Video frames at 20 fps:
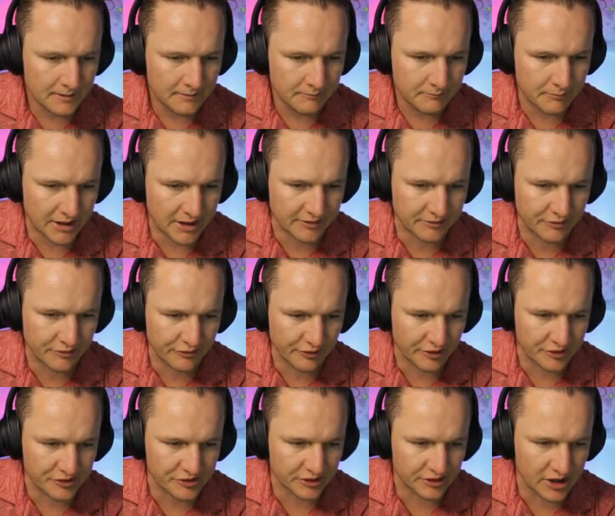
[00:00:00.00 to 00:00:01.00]
Back to
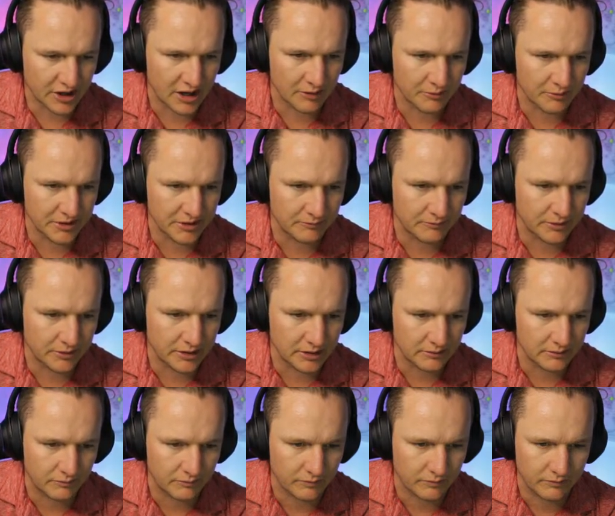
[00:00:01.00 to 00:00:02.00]
Tosin. No, we,
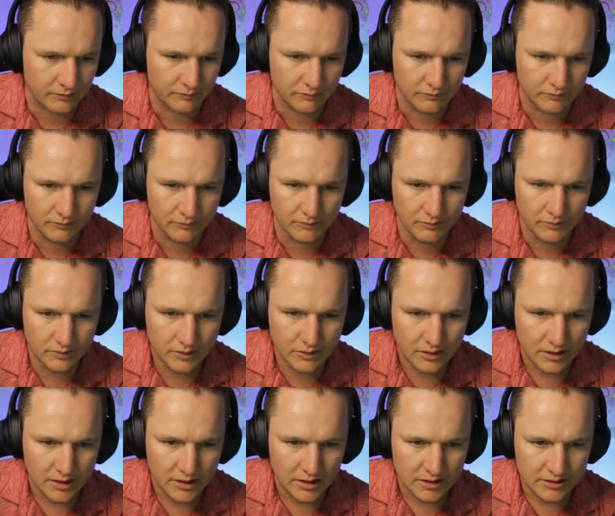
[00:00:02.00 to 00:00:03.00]
we
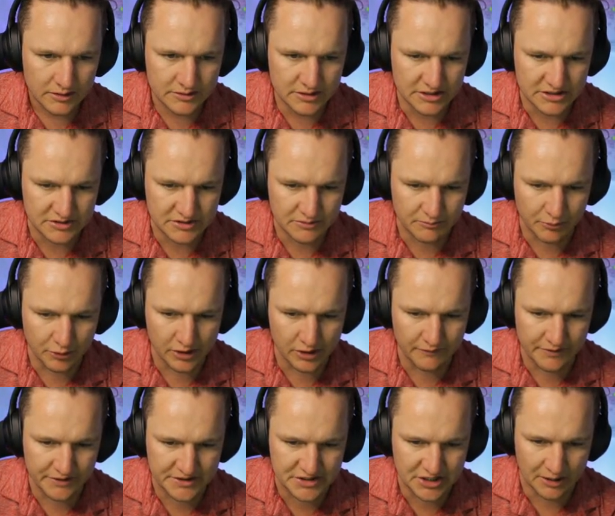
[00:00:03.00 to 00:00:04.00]
Tosin ball
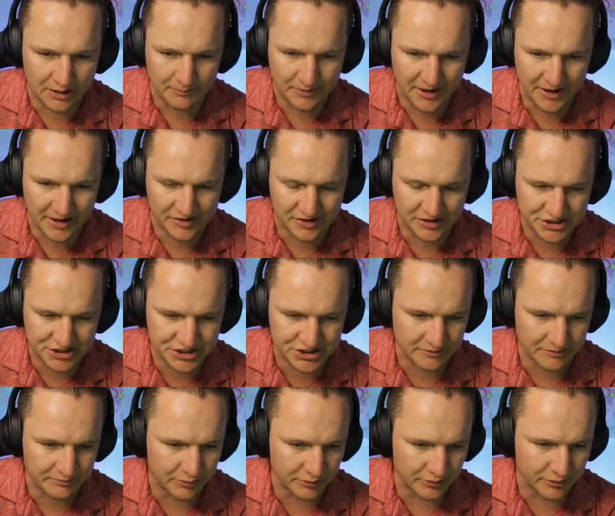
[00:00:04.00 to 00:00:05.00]
over the top. That's a
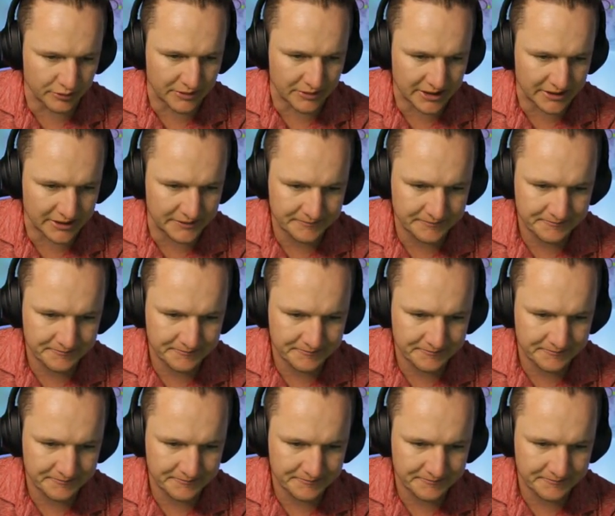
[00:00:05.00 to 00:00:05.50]
shit ball, man.